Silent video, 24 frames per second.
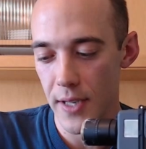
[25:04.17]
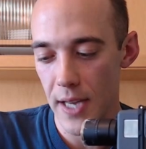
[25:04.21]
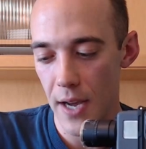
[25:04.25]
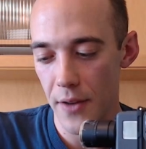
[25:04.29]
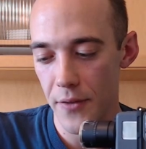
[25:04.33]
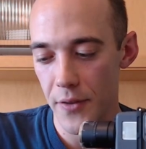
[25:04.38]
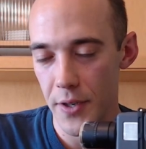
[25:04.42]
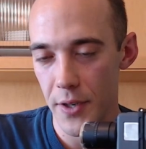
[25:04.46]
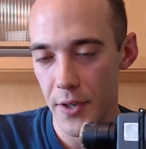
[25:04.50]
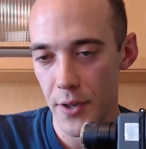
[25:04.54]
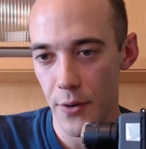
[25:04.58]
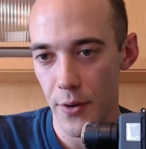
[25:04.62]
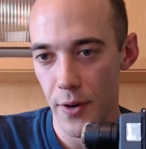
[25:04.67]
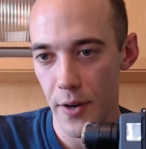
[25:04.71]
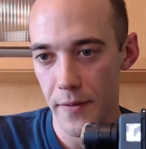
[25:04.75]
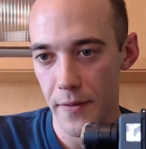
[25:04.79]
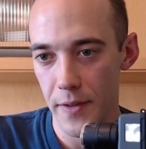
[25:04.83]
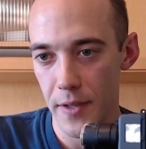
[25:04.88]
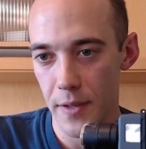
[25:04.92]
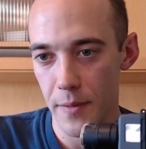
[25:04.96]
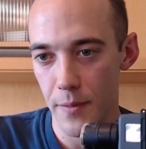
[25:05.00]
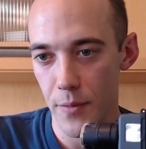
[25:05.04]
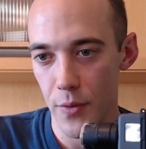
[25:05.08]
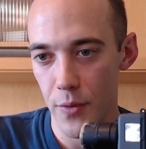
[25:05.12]
the degree of
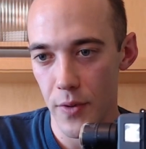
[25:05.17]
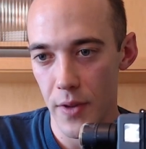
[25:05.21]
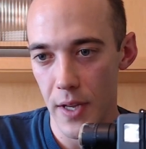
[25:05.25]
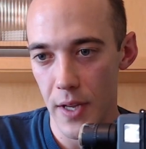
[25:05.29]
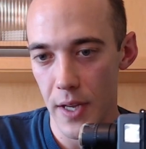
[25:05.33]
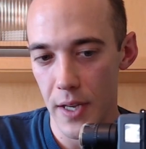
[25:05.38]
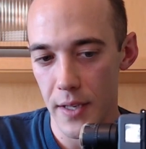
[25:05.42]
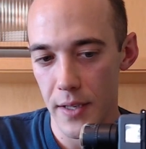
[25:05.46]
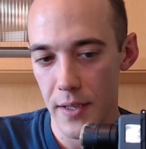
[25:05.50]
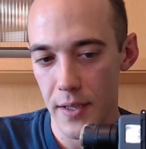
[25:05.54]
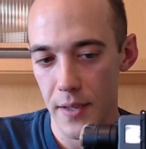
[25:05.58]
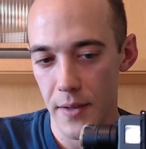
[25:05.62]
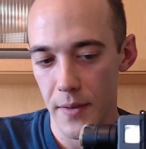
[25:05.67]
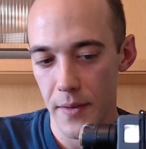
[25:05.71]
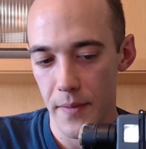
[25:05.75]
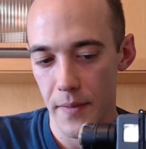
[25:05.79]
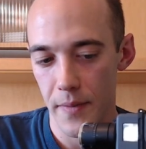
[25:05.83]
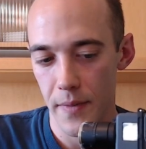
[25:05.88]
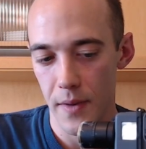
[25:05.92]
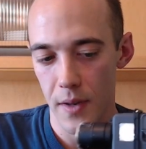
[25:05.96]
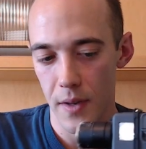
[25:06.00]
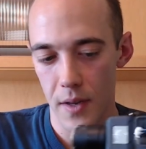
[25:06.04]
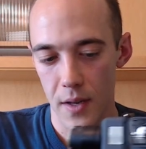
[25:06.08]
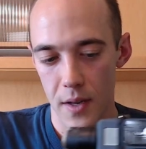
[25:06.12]
smoothness.
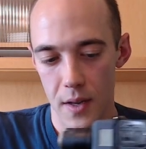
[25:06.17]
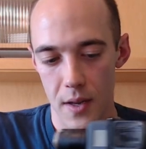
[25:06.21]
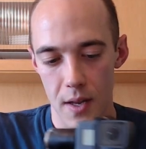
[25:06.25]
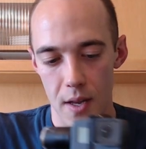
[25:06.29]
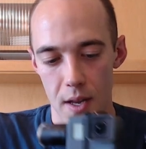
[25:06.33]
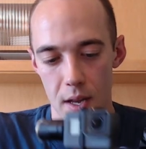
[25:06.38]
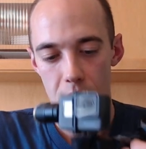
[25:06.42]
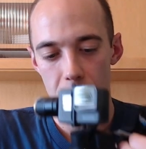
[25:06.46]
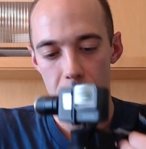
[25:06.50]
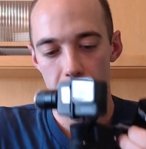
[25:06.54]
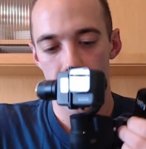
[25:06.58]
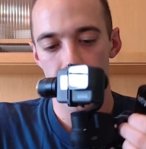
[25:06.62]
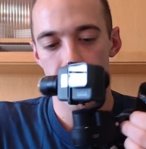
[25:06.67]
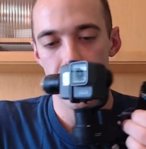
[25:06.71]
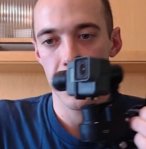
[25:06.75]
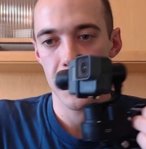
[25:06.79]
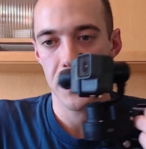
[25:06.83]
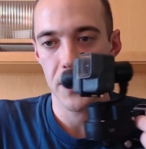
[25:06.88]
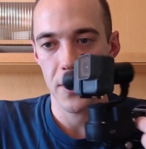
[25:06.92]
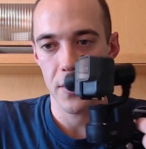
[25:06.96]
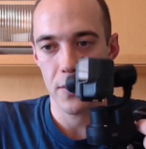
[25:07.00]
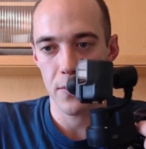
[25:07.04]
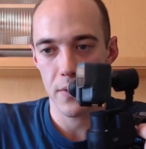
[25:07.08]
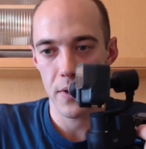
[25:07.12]
It's
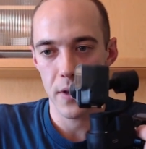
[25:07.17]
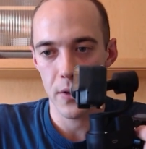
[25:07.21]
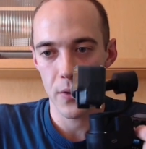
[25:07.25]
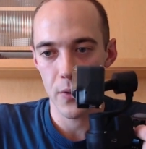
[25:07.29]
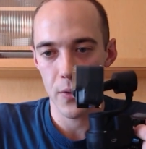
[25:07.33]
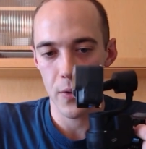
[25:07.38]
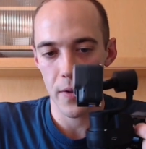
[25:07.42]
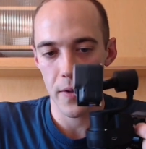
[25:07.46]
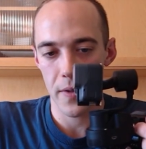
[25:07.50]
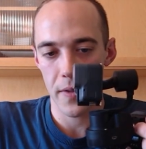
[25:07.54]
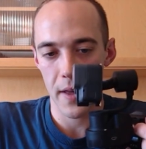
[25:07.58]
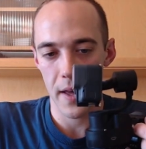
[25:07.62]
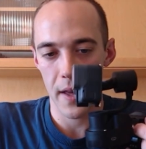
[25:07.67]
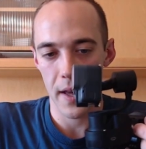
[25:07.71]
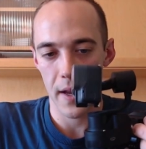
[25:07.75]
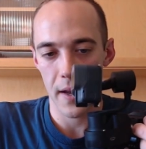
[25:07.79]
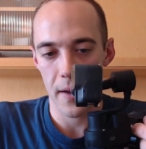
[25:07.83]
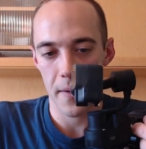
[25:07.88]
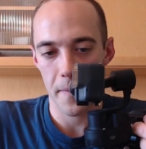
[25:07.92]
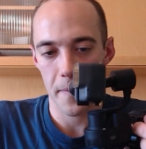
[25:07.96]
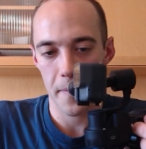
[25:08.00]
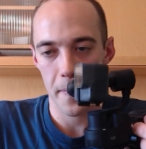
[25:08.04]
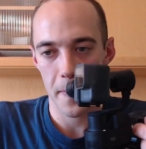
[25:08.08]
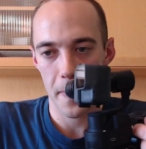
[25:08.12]
actually a really cool
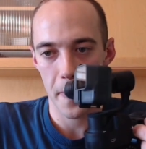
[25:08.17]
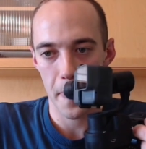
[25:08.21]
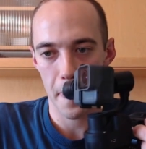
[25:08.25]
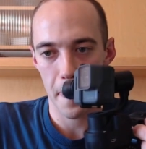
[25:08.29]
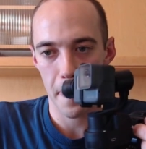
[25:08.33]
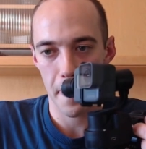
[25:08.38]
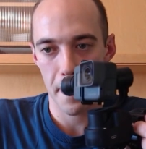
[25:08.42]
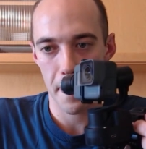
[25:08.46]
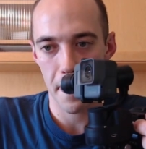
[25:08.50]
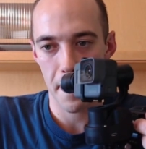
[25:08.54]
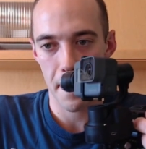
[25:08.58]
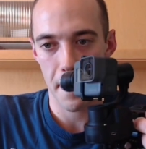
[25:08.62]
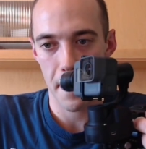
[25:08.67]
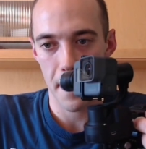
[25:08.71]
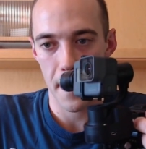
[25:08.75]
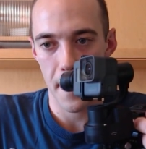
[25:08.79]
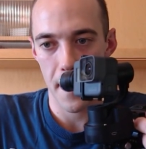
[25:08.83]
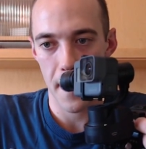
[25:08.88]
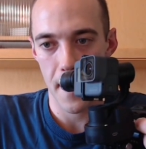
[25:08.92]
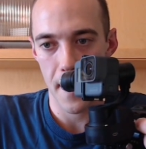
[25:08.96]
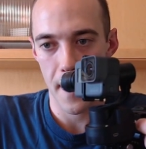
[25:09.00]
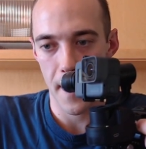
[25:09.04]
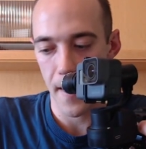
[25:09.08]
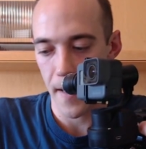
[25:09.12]
thing.
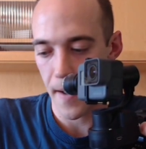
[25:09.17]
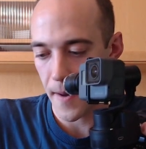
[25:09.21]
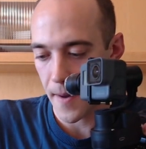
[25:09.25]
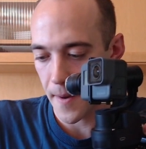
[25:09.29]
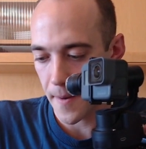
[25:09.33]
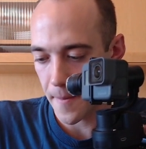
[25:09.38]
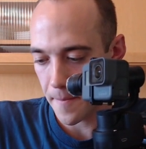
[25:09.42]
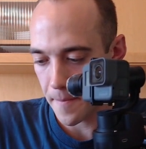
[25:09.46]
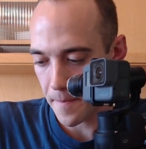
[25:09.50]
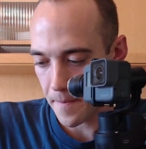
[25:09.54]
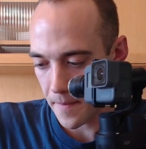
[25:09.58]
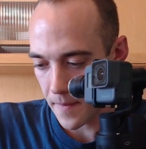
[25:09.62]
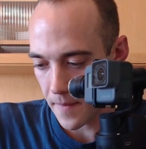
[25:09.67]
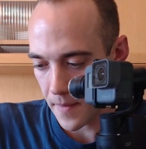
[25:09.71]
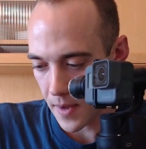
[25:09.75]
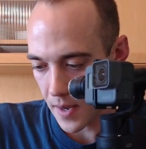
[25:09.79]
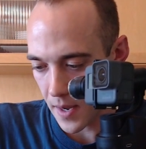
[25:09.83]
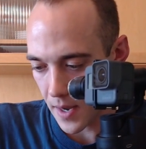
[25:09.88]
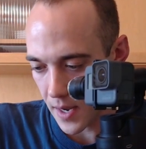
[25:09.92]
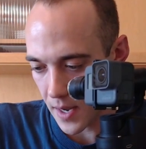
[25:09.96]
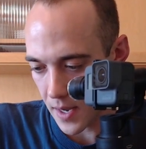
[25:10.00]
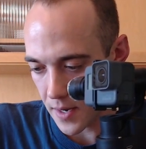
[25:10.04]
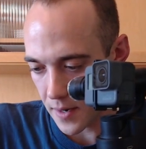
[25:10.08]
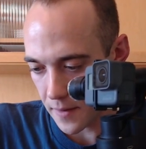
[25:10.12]
And
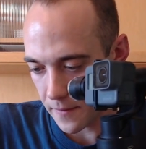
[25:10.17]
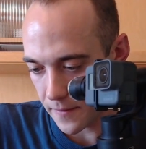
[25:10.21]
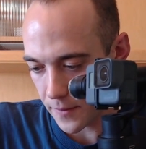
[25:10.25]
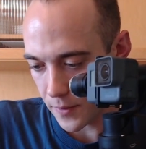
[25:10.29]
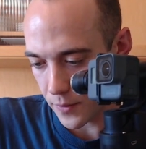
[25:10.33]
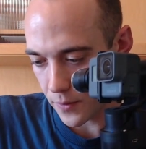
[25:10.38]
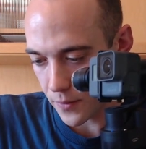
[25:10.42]
if you